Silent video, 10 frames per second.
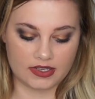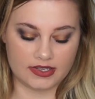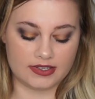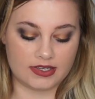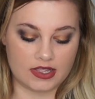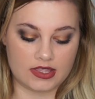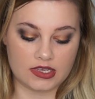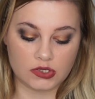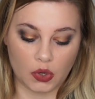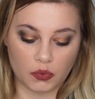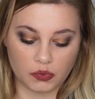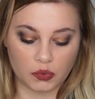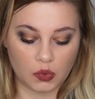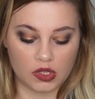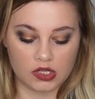is the
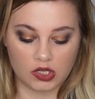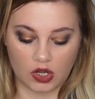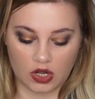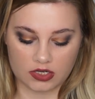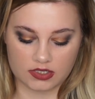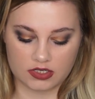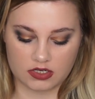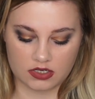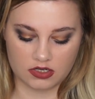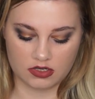total cost?